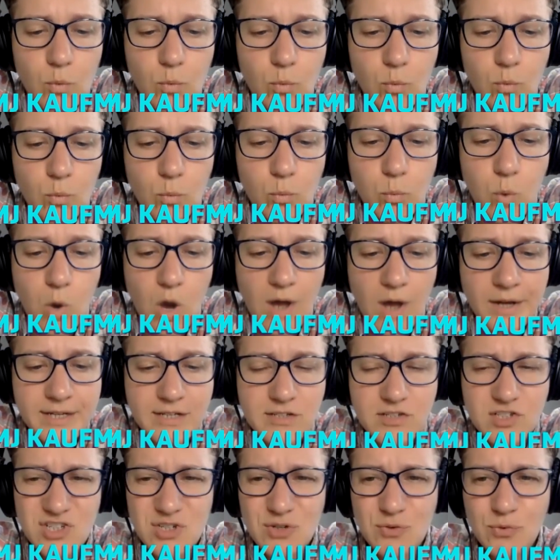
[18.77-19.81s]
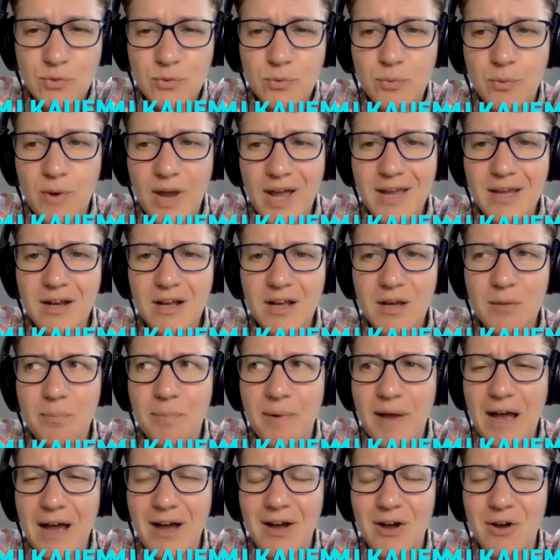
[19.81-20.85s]
wanted to write
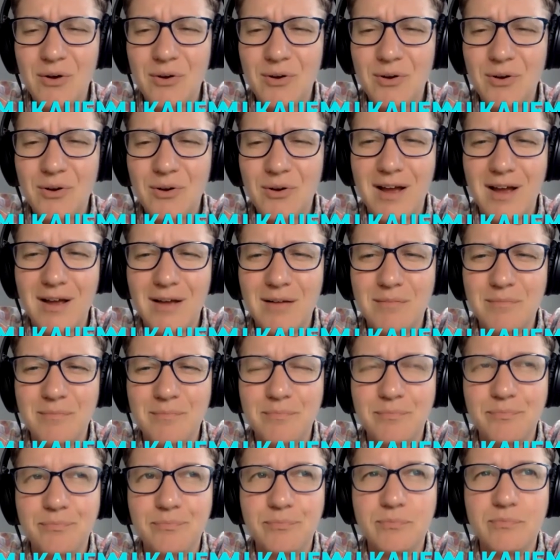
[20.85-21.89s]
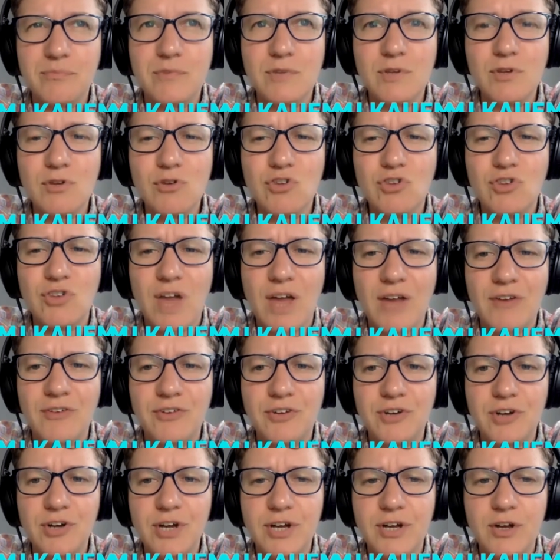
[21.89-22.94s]
about
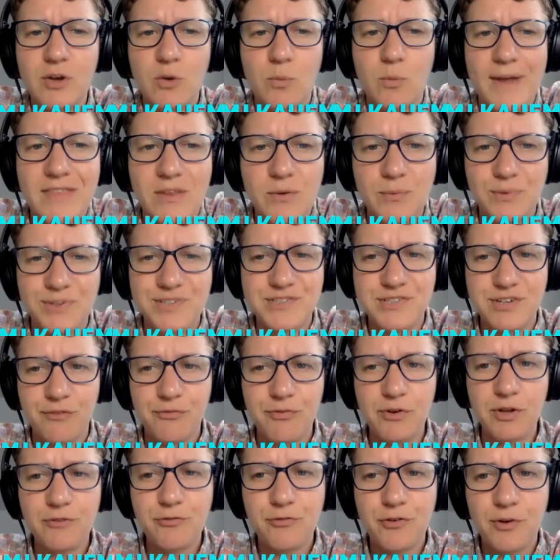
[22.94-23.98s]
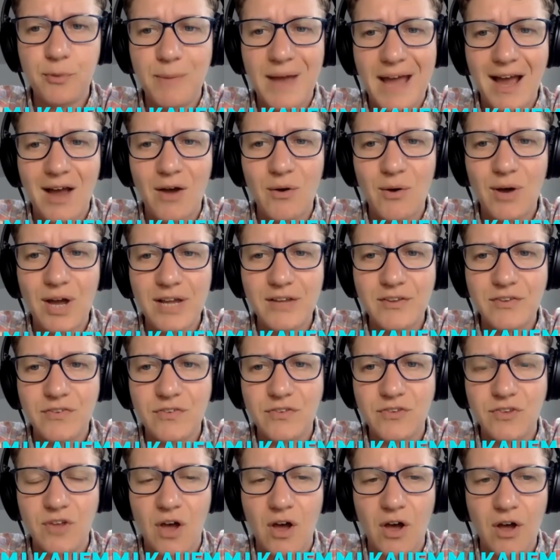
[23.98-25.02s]
gender in a way that was different from how I
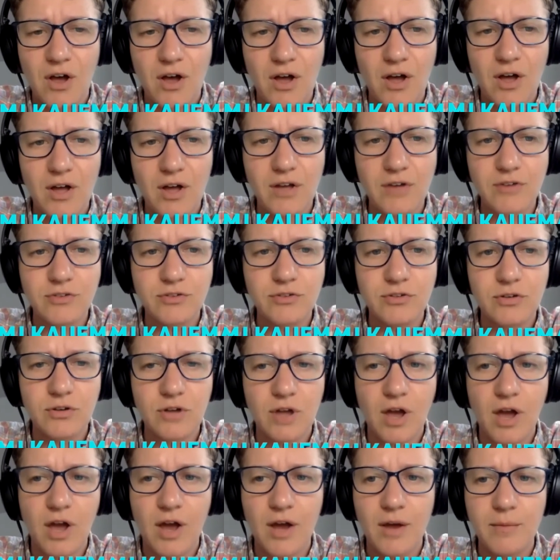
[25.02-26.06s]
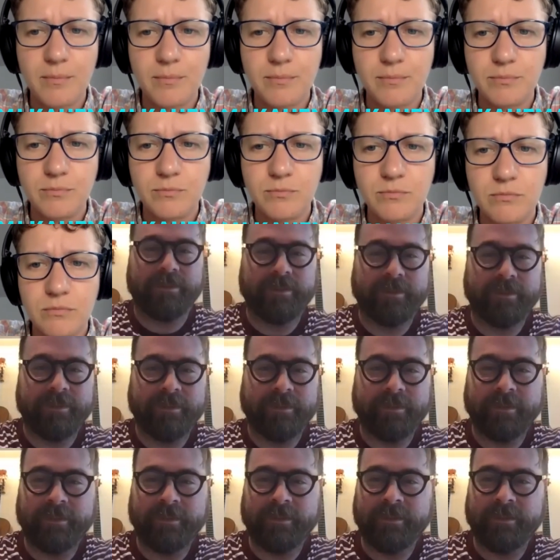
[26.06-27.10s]
saw
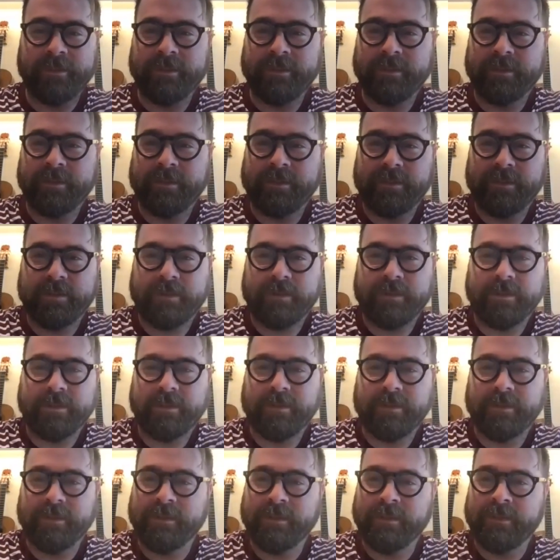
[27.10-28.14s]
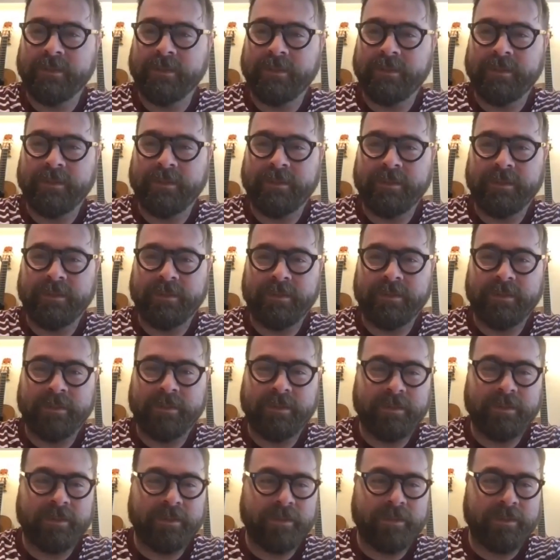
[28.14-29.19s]
trans stories being told
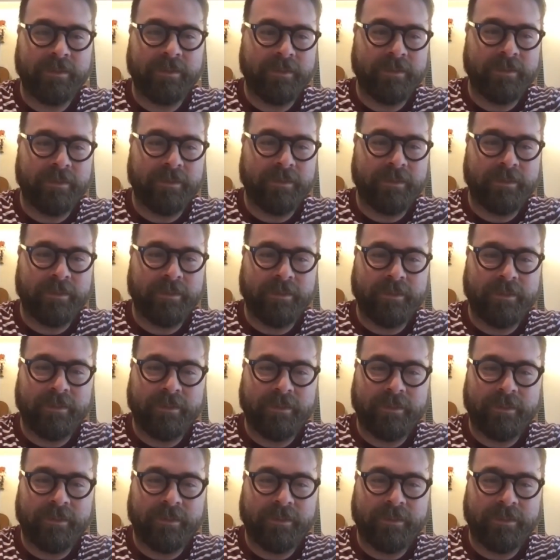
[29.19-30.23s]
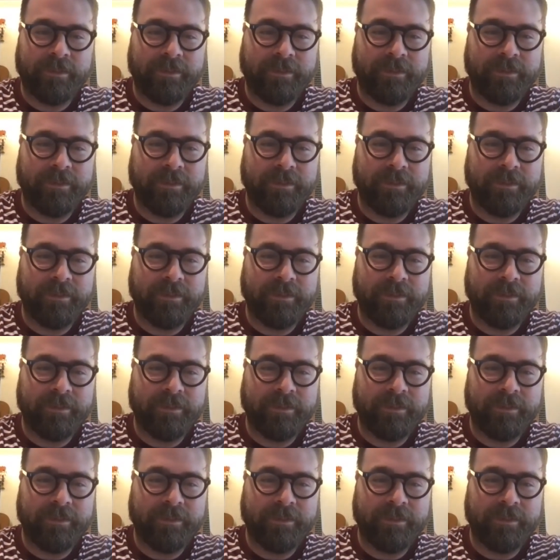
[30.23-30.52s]
in the media around